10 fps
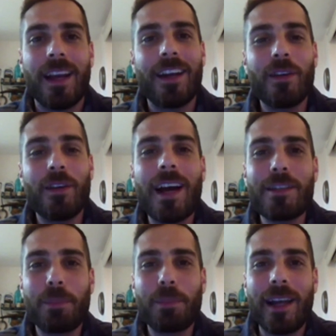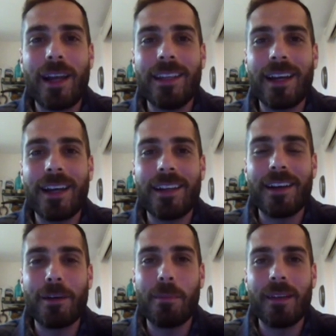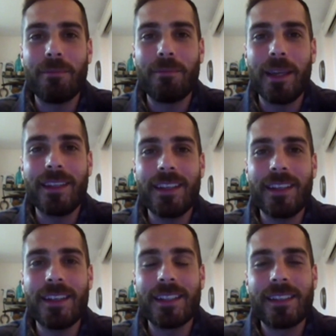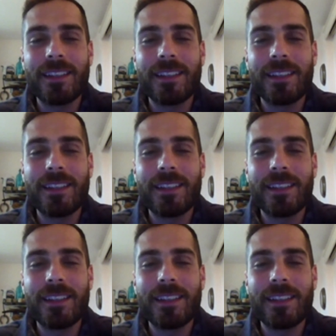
Are you guys planning on making it?